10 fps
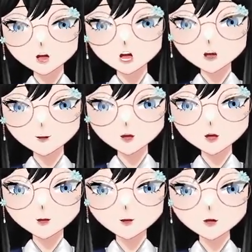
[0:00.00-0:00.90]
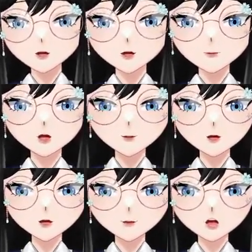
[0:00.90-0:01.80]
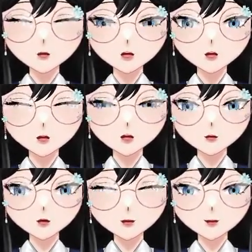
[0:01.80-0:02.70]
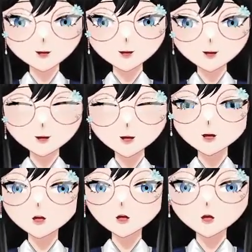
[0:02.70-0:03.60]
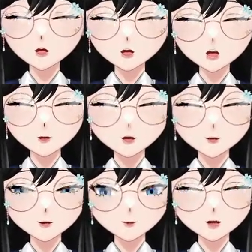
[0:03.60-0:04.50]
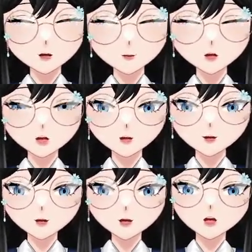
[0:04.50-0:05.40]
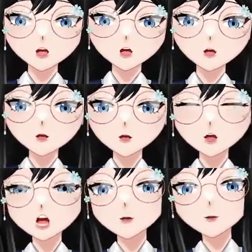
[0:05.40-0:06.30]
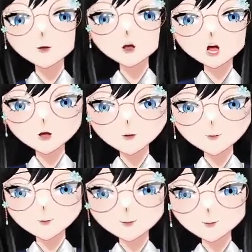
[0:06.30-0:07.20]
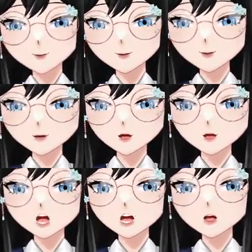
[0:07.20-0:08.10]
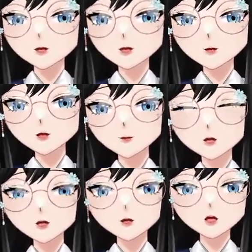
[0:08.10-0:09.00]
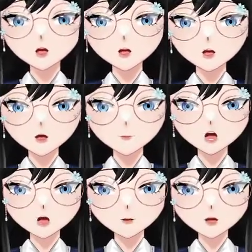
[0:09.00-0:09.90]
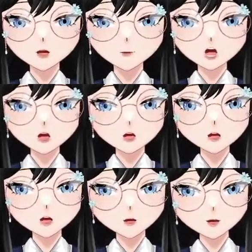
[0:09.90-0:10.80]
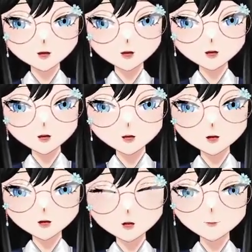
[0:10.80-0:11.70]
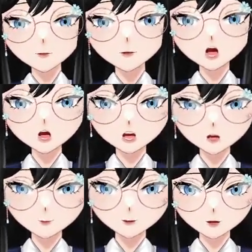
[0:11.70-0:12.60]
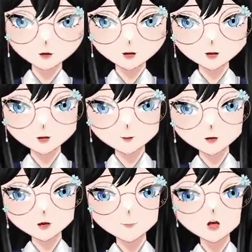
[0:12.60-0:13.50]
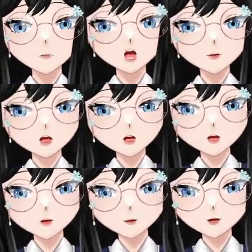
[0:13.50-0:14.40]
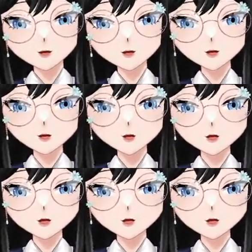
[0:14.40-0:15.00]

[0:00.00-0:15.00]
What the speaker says: out genes which are involved in membrane lipid synthesis to see how it would affect polarity. So how to check? You knock out the specific genes involved in membrane lipid synthesis. If you knock out the genes involved in membrane lipid synthesis,